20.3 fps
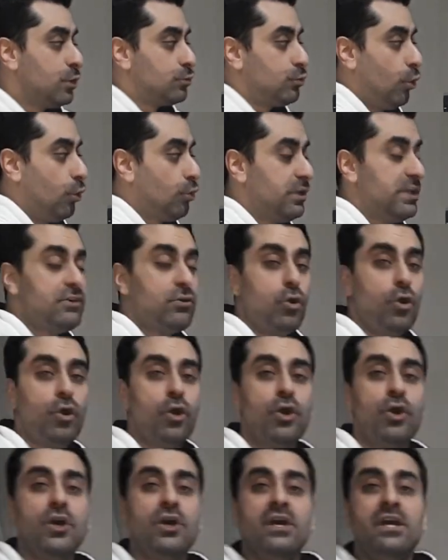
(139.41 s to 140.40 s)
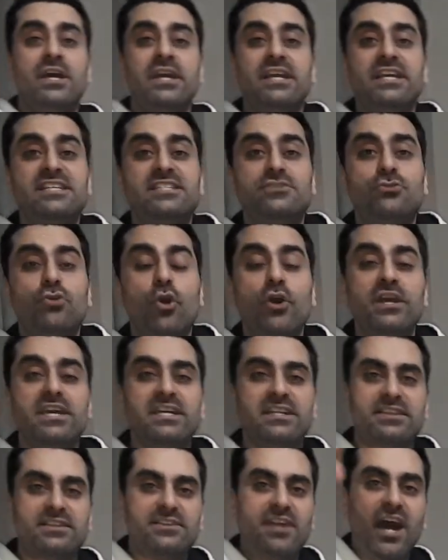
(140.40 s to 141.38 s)
Torino is
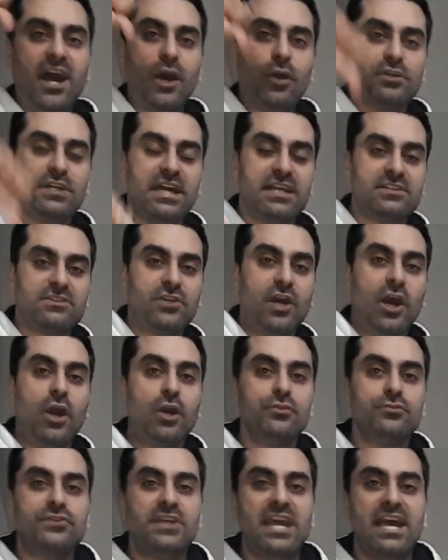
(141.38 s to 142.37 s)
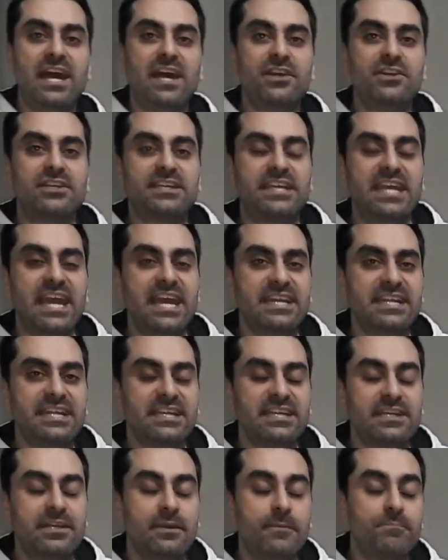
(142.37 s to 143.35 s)
going down and down. They are
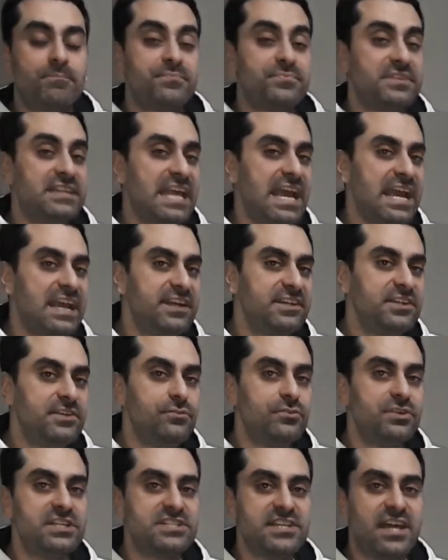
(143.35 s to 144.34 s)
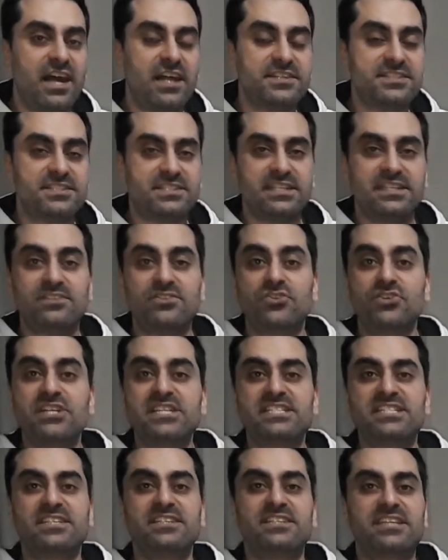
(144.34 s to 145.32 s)
getting negative results in the
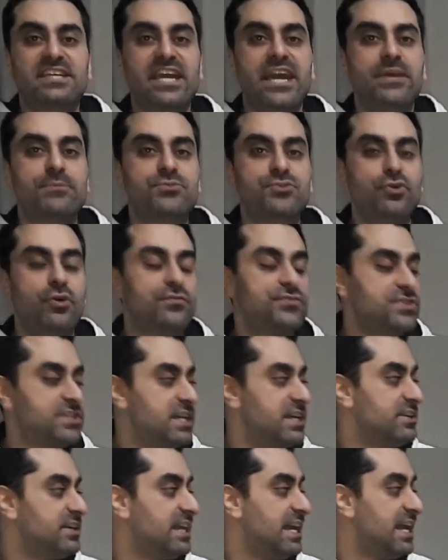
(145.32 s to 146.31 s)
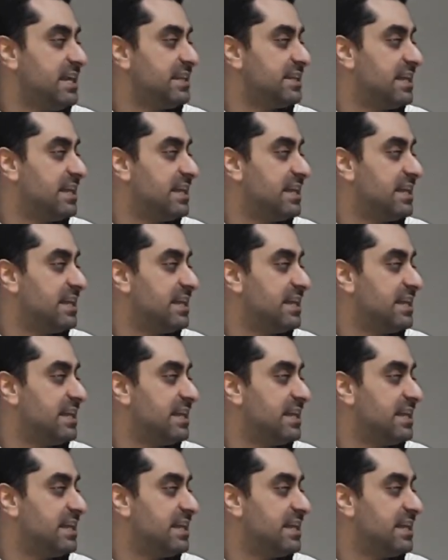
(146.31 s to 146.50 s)
recent games of Serie A.